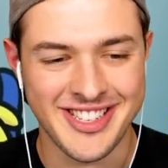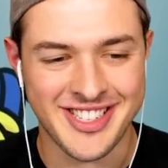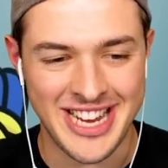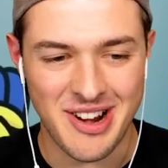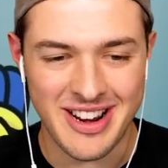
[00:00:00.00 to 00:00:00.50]

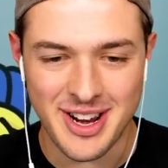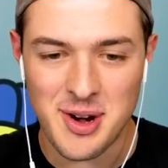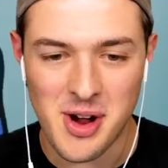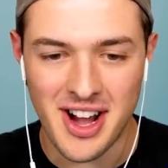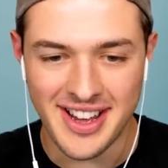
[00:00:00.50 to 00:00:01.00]
just cheering
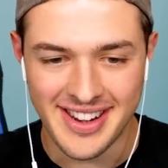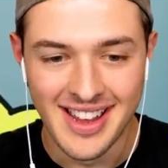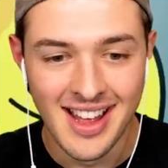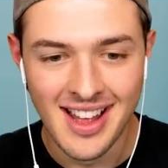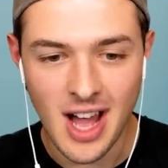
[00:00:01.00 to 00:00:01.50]
her
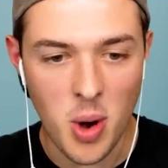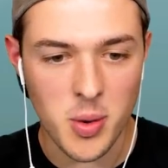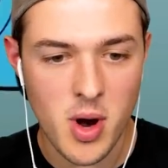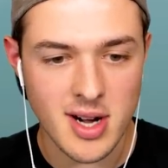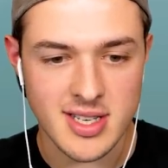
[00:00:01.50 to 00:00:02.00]
on.
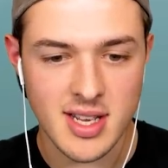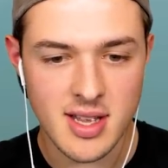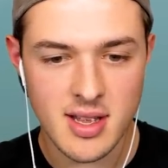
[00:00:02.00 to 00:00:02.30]
Oh, it worked.